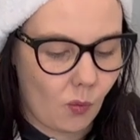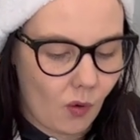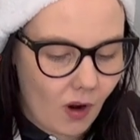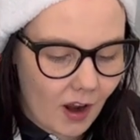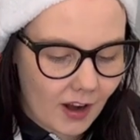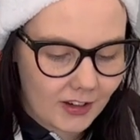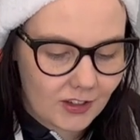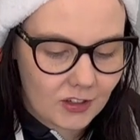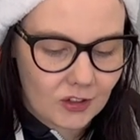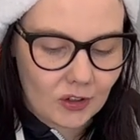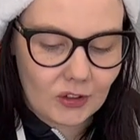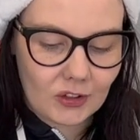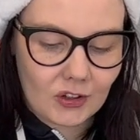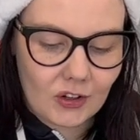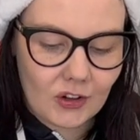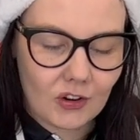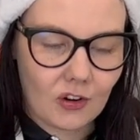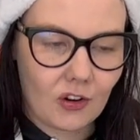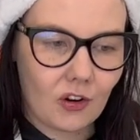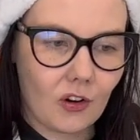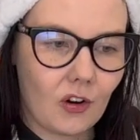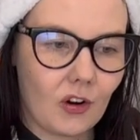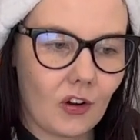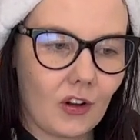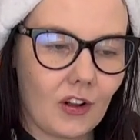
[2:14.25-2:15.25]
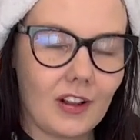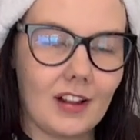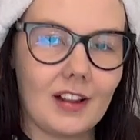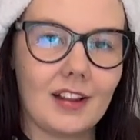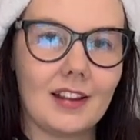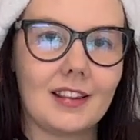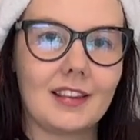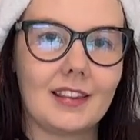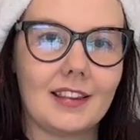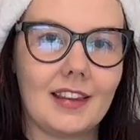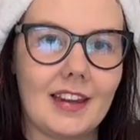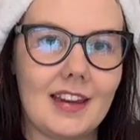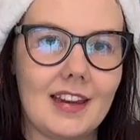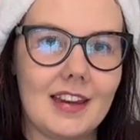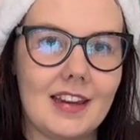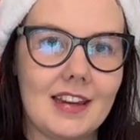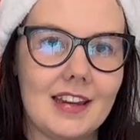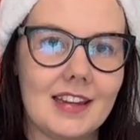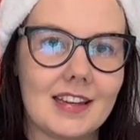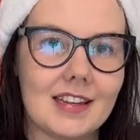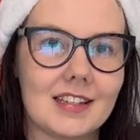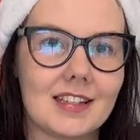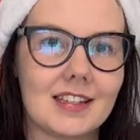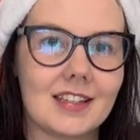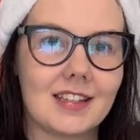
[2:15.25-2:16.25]
What do you call
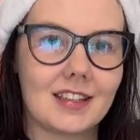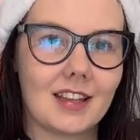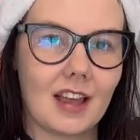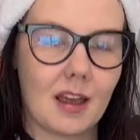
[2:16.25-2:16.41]
these